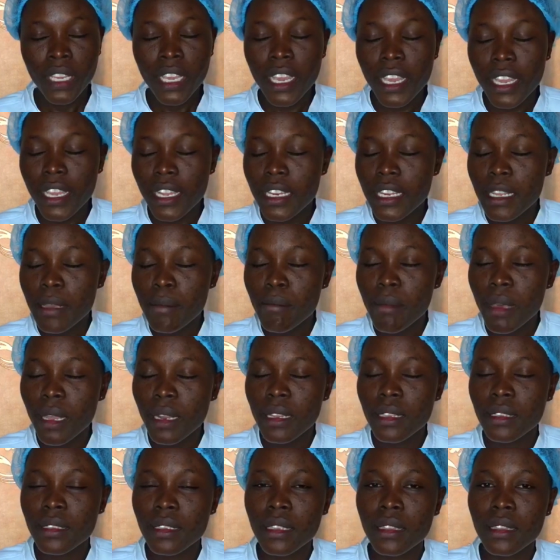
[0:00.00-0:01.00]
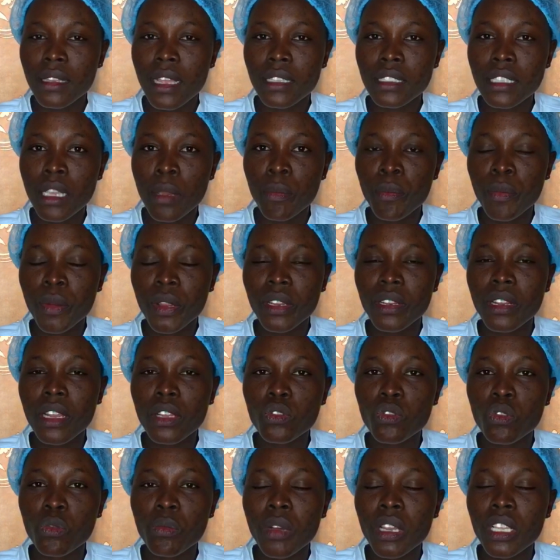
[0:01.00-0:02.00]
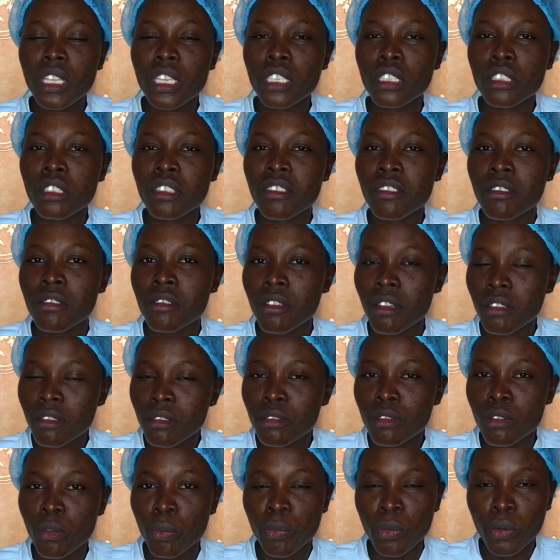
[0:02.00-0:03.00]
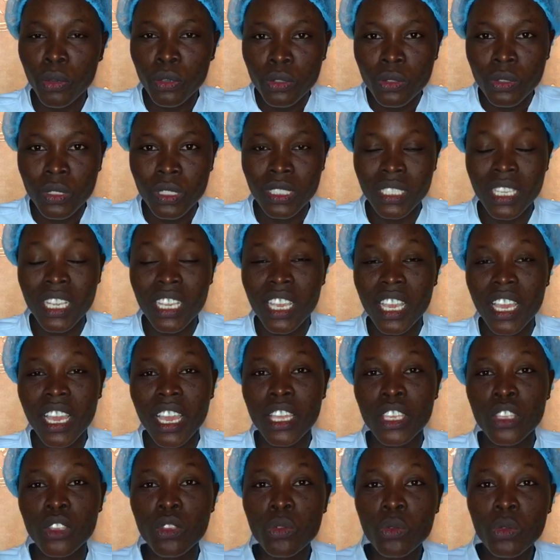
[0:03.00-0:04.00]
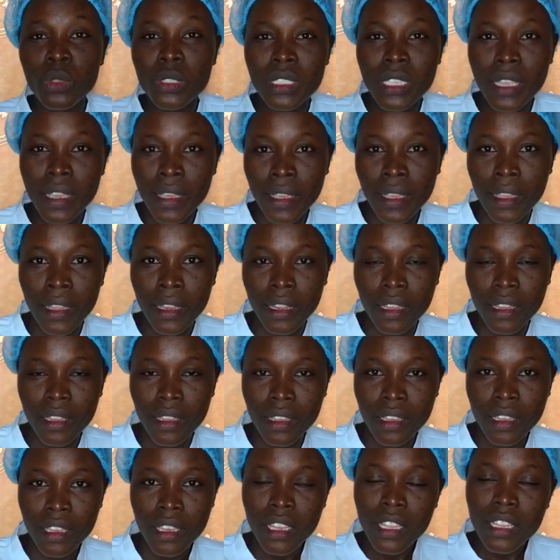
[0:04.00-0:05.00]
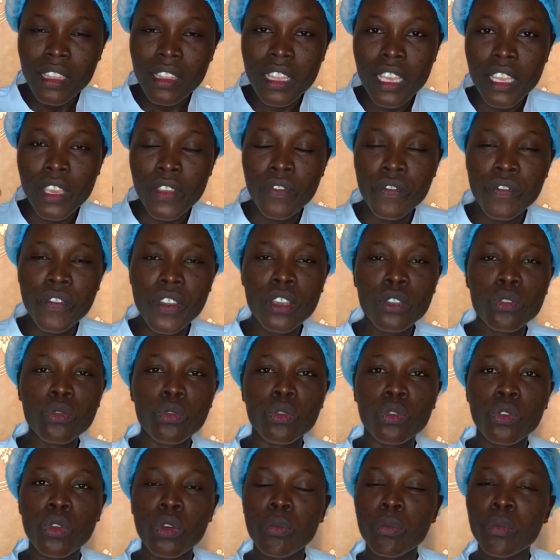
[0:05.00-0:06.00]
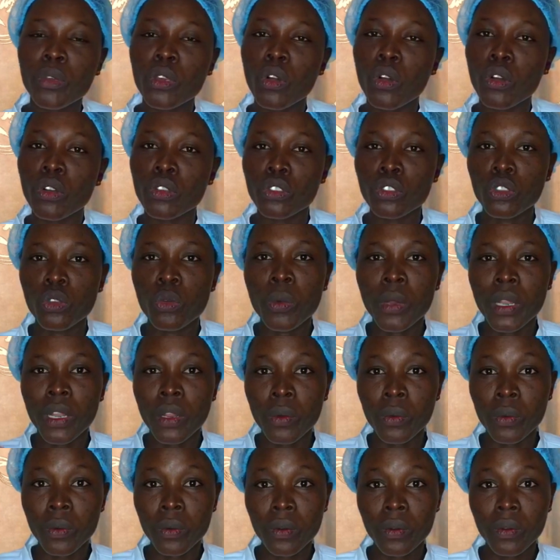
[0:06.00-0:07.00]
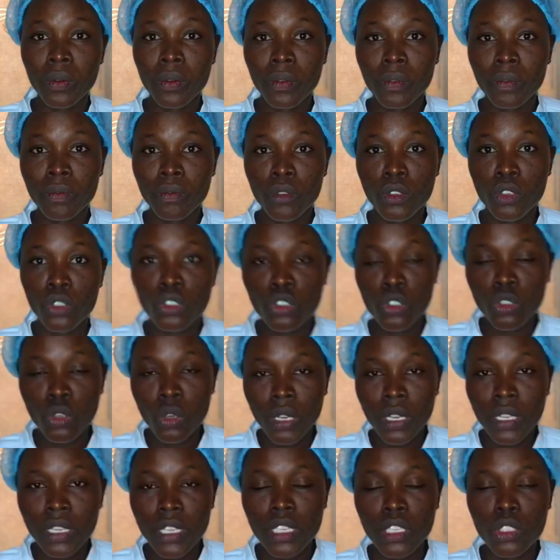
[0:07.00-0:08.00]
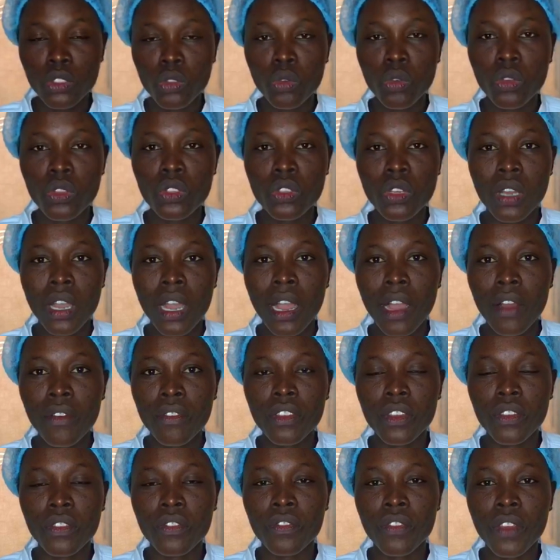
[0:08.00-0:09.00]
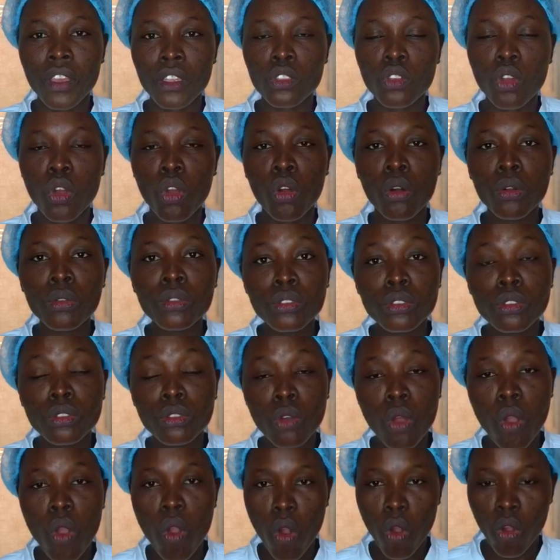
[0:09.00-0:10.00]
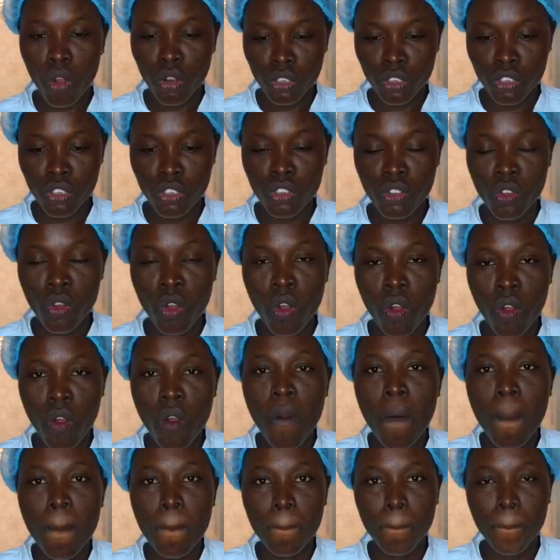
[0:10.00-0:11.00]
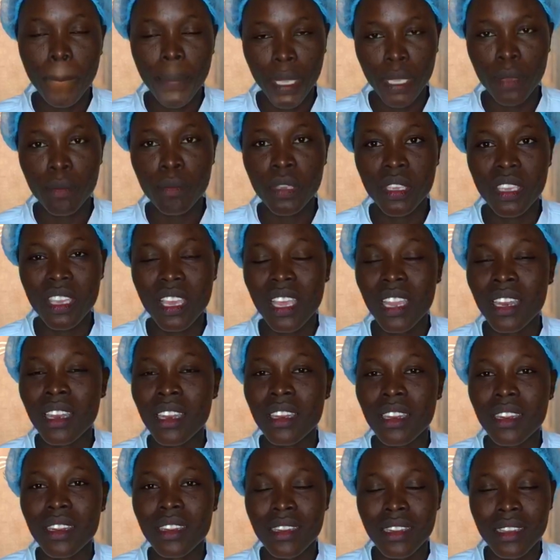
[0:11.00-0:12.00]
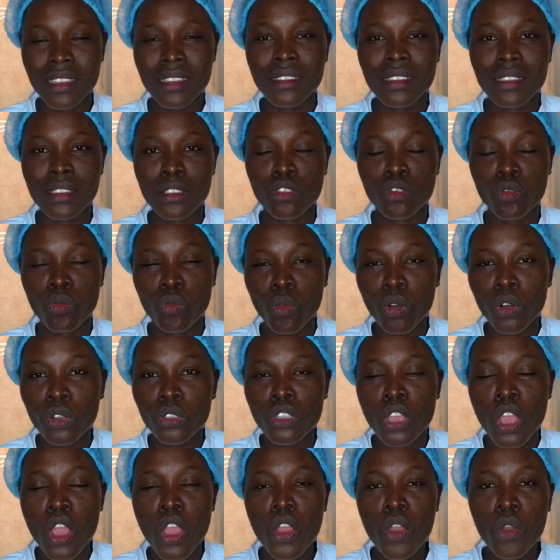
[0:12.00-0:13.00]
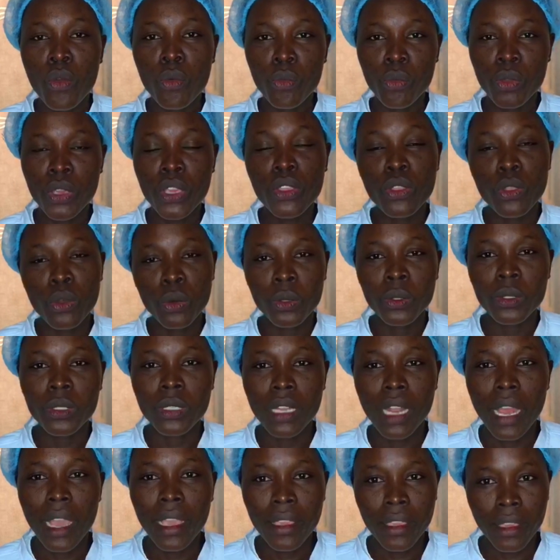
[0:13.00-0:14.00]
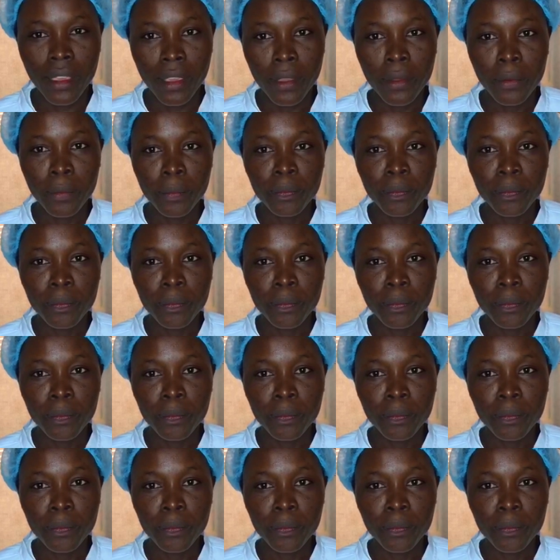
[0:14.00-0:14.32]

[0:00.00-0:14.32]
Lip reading: Any medicine that a pregnant woman is not supposed to take and you take it, the effect will not be on you alone. Surely it's going to have effect also on your baby, and this is what we don't like.